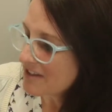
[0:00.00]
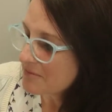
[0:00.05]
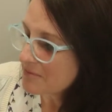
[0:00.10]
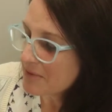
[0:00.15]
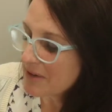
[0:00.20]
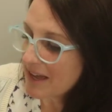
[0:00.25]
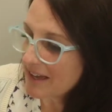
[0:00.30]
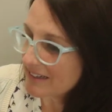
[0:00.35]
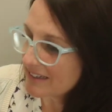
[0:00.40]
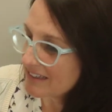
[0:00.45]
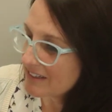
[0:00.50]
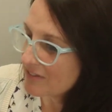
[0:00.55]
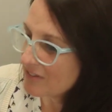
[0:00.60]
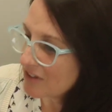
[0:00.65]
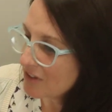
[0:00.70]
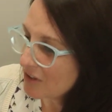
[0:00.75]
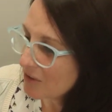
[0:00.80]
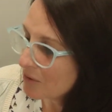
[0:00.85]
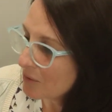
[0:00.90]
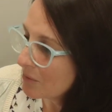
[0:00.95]
But if
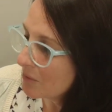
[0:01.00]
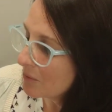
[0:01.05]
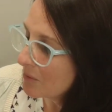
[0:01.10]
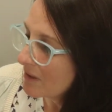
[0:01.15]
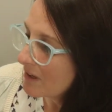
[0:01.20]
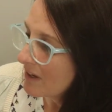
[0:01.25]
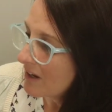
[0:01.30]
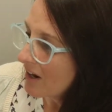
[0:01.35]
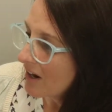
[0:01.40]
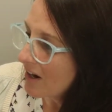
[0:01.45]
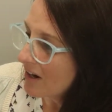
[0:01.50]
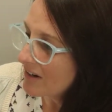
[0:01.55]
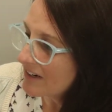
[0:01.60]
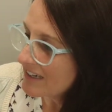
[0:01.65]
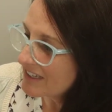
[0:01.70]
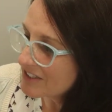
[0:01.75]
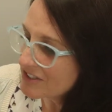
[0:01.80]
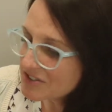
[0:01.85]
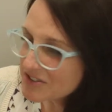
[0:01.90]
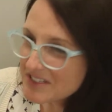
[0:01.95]
you are
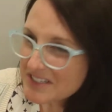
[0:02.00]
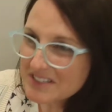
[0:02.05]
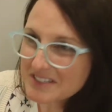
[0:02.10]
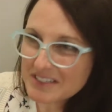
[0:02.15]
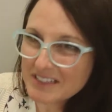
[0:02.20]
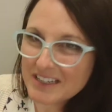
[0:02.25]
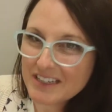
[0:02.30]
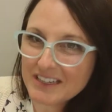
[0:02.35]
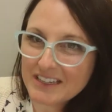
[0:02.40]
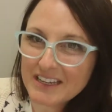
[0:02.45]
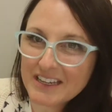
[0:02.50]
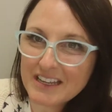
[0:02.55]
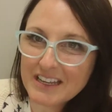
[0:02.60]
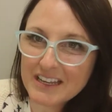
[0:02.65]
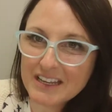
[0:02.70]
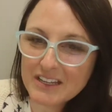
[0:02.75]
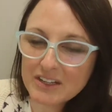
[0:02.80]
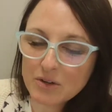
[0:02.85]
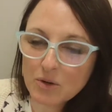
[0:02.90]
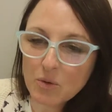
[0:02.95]
interested
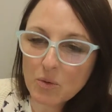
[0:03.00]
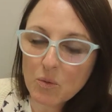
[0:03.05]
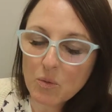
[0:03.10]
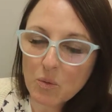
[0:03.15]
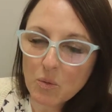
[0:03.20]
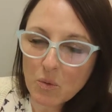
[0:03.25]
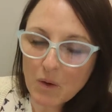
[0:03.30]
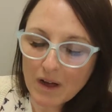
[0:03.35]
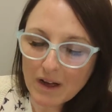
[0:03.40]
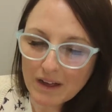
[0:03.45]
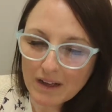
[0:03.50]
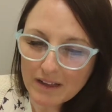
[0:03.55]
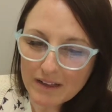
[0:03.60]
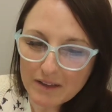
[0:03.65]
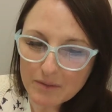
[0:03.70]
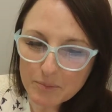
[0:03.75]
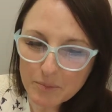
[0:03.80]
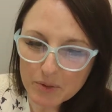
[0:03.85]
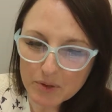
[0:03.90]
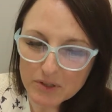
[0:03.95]
in why
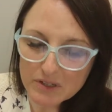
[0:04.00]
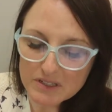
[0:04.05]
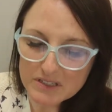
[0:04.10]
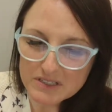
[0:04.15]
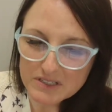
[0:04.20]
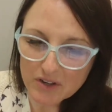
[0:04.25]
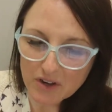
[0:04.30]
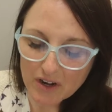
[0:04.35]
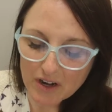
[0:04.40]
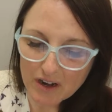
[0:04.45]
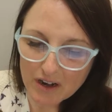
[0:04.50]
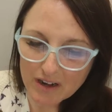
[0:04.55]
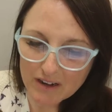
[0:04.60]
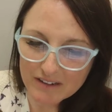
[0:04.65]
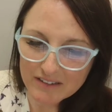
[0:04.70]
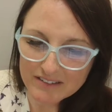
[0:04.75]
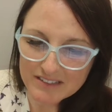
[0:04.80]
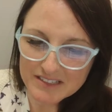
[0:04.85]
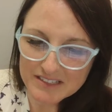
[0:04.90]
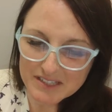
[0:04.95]
books
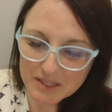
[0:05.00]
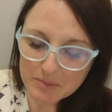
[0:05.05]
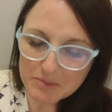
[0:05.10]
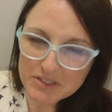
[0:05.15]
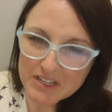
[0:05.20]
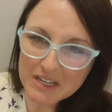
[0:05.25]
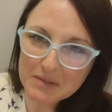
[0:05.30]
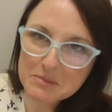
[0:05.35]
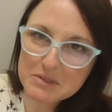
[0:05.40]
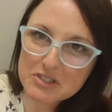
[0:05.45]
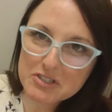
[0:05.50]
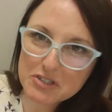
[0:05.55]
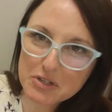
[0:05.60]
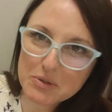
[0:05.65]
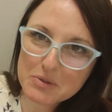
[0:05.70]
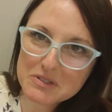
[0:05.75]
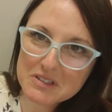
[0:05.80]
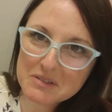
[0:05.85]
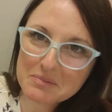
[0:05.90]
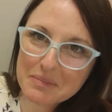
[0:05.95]
are sometimes
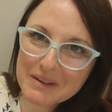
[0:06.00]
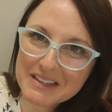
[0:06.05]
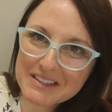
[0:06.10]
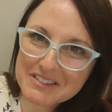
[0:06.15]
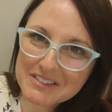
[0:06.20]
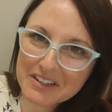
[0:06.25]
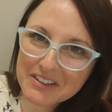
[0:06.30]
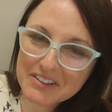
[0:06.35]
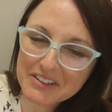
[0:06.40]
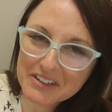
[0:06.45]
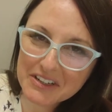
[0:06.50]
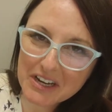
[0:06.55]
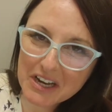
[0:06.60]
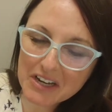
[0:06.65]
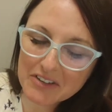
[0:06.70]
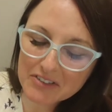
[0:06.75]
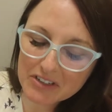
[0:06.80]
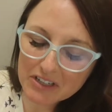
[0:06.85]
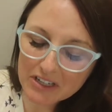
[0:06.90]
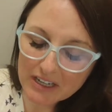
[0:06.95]
chosen based on their
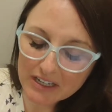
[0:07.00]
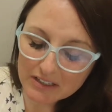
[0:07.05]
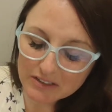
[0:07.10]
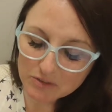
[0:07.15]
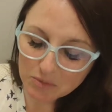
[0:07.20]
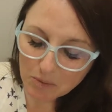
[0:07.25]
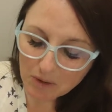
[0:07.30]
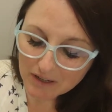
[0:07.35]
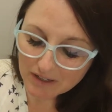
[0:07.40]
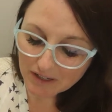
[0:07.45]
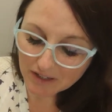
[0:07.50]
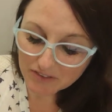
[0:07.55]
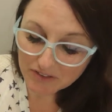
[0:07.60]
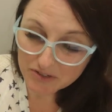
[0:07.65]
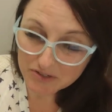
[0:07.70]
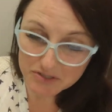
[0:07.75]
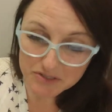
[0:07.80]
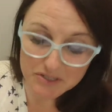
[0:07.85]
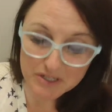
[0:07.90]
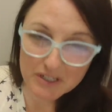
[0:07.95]
cover and why
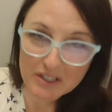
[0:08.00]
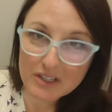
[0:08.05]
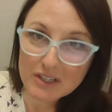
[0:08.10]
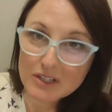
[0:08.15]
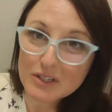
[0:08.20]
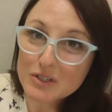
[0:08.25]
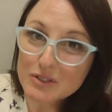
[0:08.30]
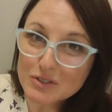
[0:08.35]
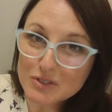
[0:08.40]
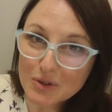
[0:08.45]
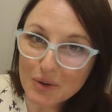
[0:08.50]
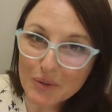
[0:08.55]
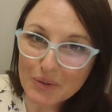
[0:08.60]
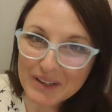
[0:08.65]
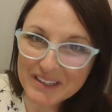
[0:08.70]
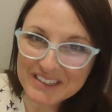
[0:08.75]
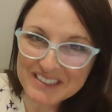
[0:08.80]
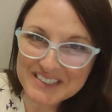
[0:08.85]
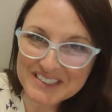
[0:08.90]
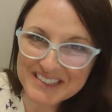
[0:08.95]
others don't
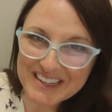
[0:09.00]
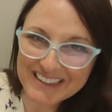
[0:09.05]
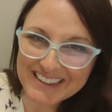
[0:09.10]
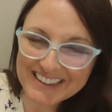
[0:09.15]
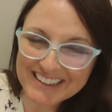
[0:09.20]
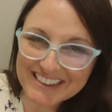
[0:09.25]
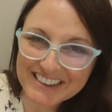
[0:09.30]
get a second